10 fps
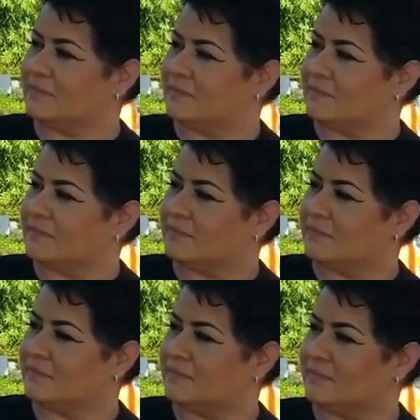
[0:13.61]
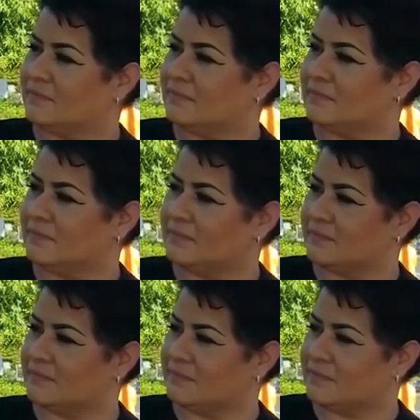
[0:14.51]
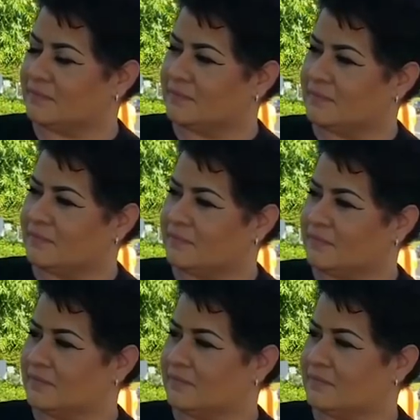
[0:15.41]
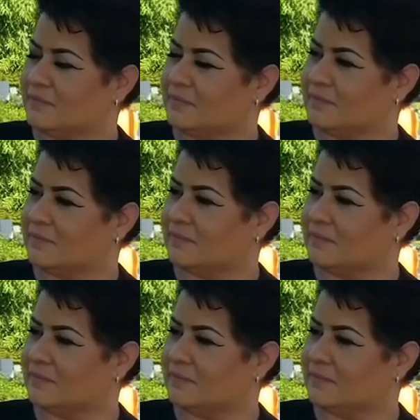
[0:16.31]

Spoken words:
This person isn't speaking.